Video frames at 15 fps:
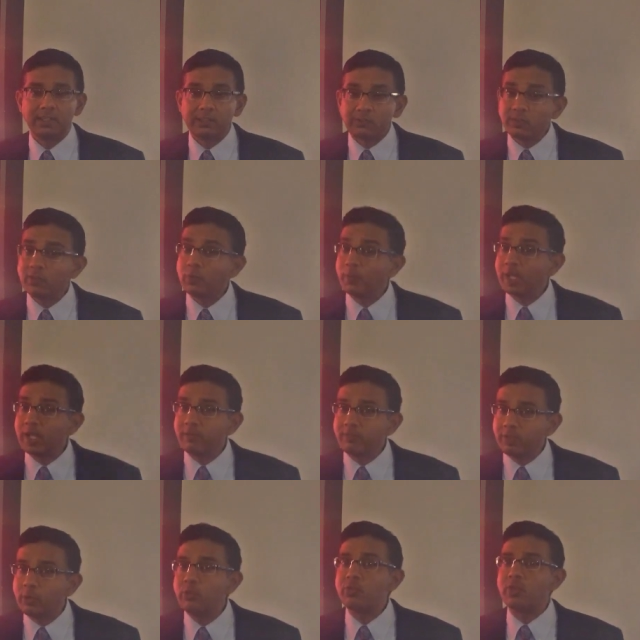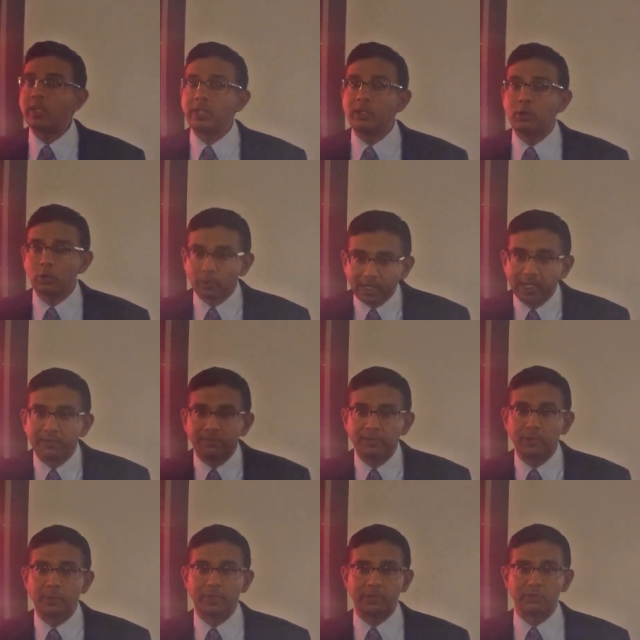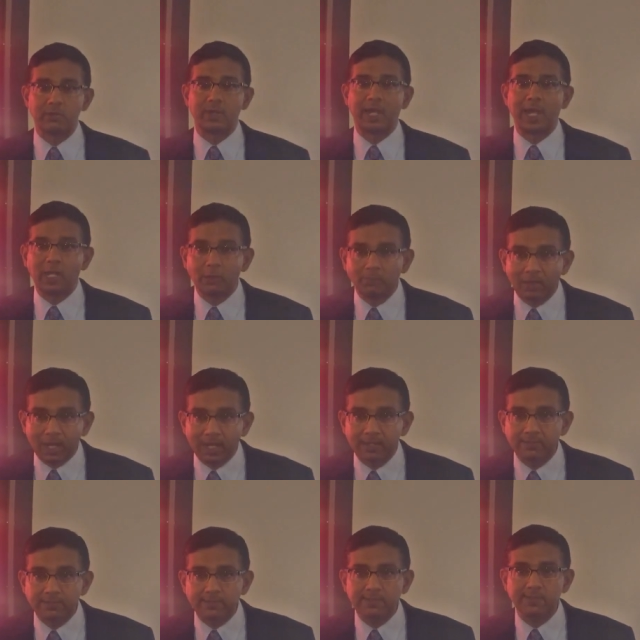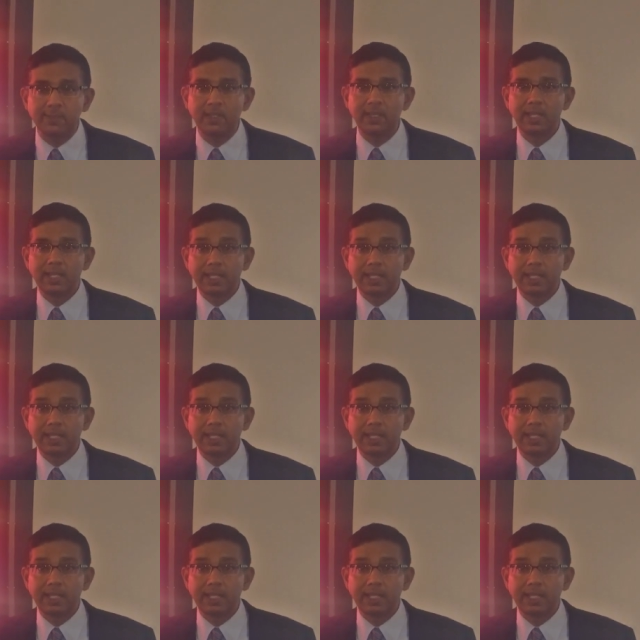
This is a way of using your influence to help us